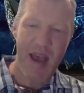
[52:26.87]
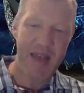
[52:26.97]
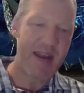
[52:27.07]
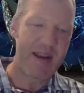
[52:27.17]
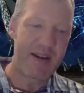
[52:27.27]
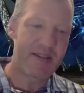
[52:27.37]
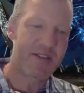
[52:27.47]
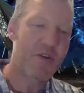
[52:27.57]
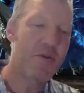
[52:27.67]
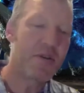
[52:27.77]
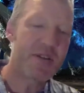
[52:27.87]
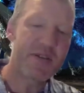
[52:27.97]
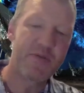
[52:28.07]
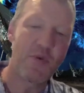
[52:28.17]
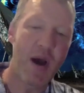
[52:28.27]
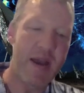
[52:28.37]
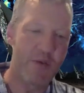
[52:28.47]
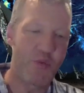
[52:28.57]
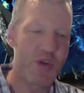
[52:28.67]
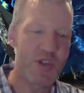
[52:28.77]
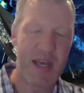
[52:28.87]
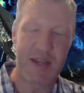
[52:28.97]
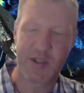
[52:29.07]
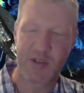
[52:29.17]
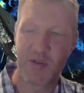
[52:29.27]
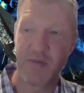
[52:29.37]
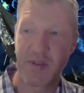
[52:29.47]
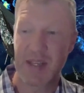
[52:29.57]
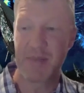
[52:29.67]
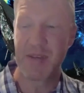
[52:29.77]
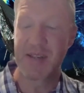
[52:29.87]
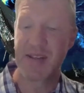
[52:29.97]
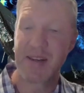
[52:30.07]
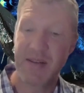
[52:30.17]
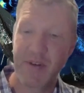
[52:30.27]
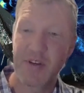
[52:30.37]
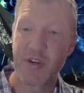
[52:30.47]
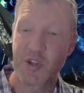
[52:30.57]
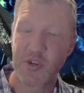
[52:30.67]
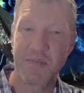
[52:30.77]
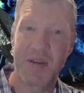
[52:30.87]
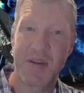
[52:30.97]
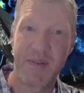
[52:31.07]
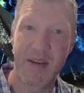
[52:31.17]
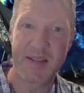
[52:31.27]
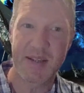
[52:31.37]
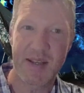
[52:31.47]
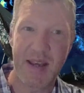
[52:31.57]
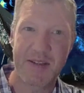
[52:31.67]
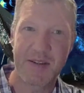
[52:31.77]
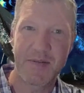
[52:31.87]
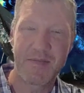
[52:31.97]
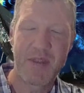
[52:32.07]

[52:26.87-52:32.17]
and that an alternative way in which that service can be delivered should be investigated.